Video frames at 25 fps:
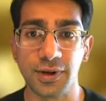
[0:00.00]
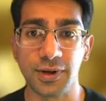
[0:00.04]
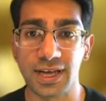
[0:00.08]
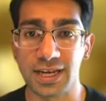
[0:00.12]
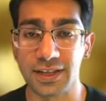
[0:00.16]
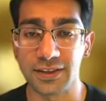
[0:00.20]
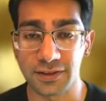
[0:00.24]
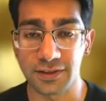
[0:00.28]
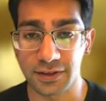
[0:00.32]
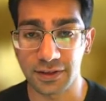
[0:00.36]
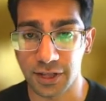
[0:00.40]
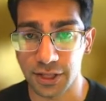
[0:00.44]

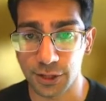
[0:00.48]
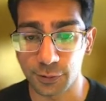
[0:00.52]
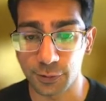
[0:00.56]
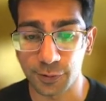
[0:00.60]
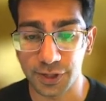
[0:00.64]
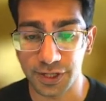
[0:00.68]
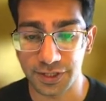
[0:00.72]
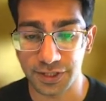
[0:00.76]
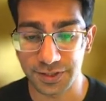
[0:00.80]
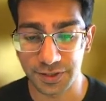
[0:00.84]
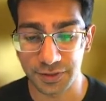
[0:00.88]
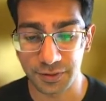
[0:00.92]
anything that you
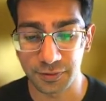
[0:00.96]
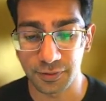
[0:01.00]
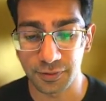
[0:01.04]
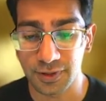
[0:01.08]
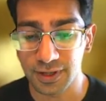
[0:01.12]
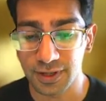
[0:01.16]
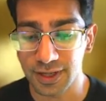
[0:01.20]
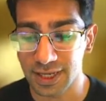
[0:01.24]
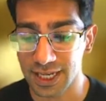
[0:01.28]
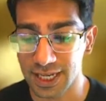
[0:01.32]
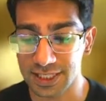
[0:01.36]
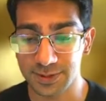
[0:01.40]
want to do
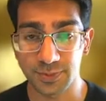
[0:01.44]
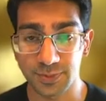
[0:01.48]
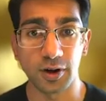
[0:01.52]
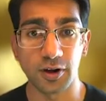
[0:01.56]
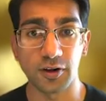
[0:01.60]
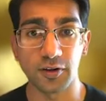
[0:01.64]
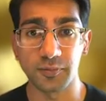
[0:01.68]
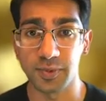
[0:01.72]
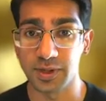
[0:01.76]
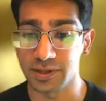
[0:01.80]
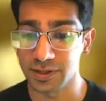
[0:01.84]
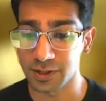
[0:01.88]
as part
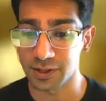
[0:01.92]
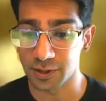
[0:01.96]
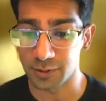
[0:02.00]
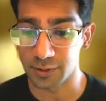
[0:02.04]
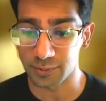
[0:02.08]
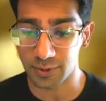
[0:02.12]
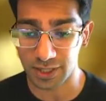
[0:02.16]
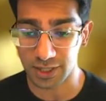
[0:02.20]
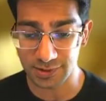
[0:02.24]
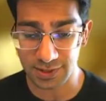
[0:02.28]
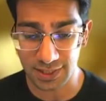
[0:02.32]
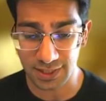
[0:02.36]
of building your
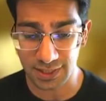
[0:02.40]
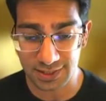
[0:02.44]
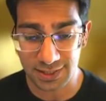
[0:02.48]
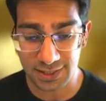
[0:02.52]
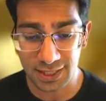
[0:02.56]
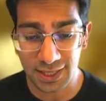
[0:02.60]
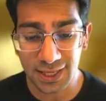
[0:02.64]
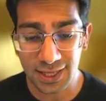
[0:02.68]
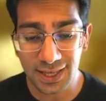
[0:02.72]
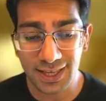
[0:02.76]
project.